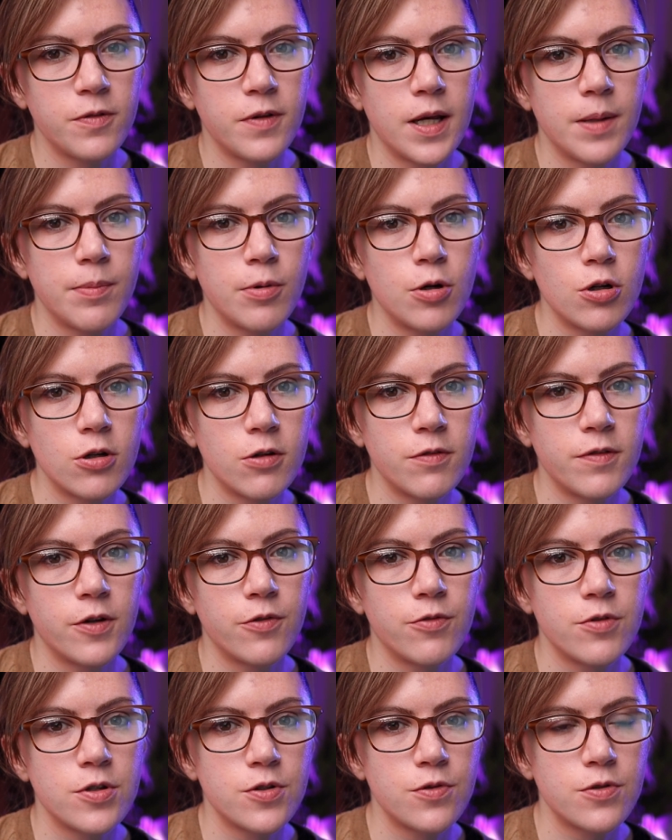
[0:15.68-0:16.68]
of
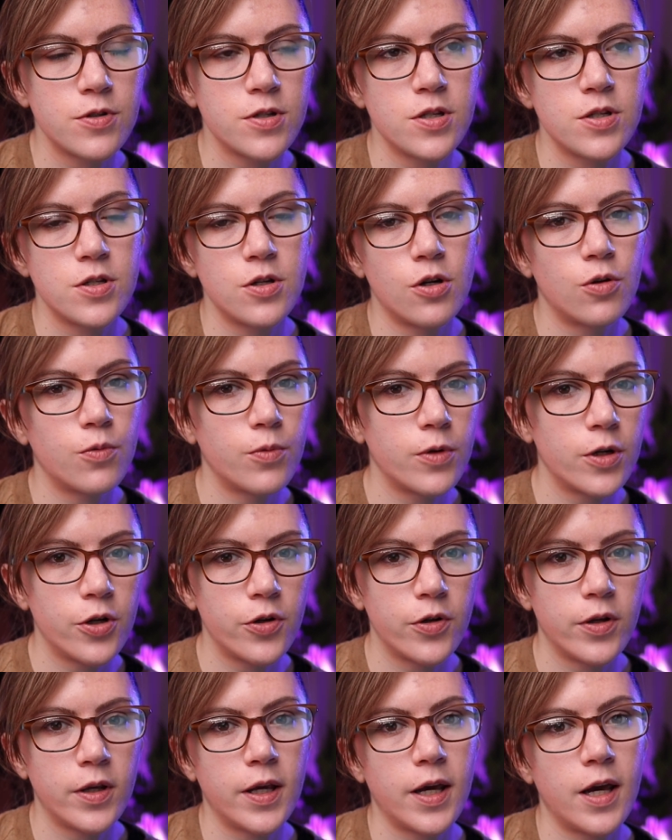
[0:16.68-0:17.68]
typography resources, not where
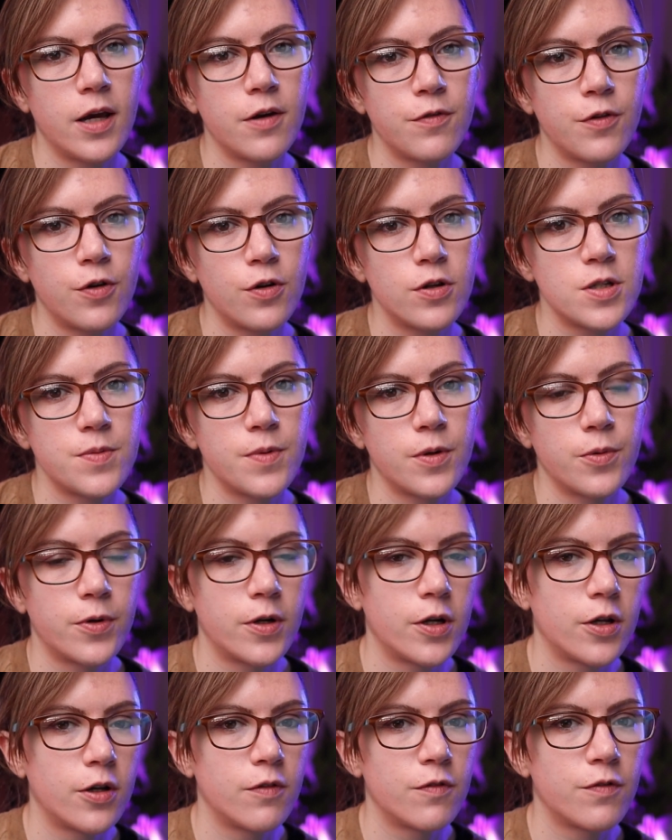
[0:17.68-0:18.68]
you can get fonts, but
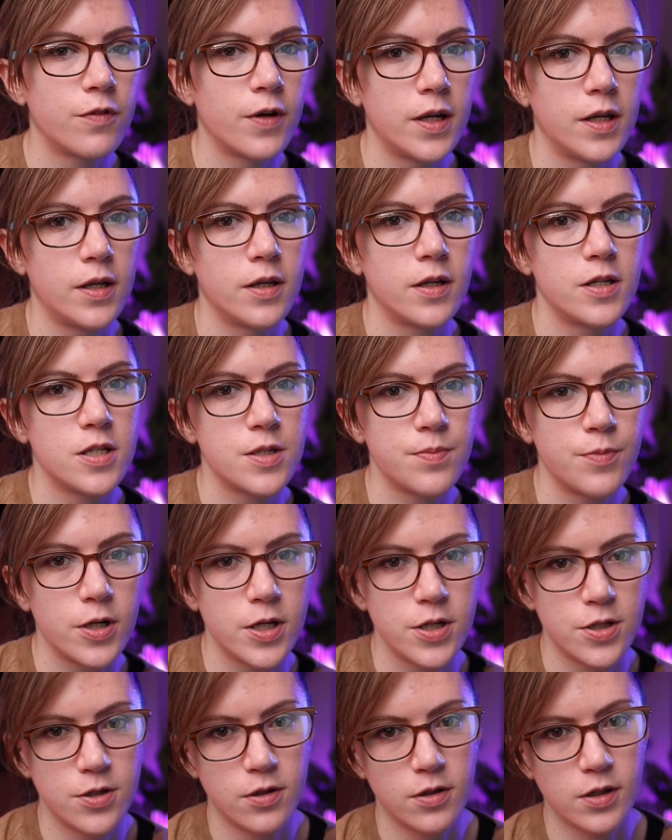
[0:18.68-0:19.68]
where you can find
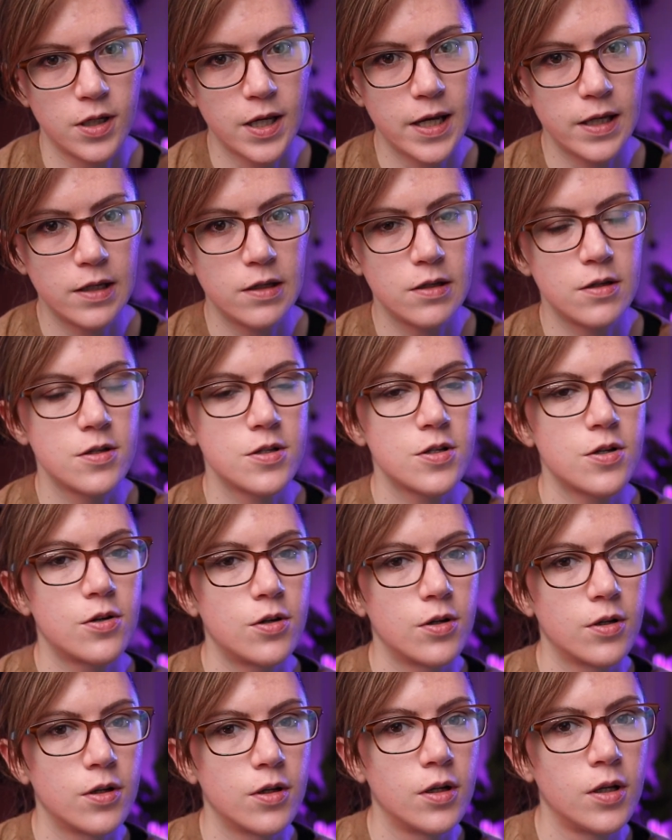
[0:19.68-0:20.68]
inspiration and guidance
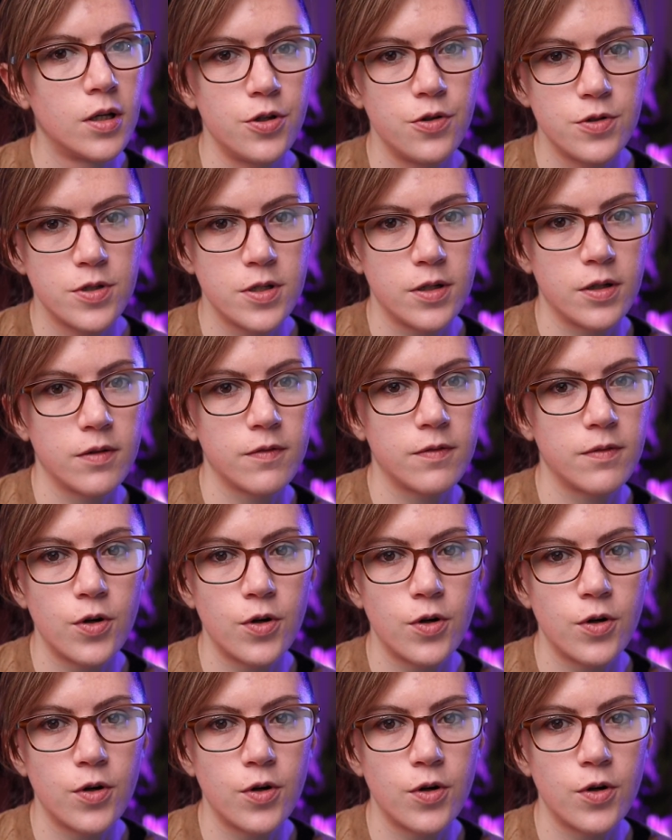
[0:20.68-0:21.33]
on using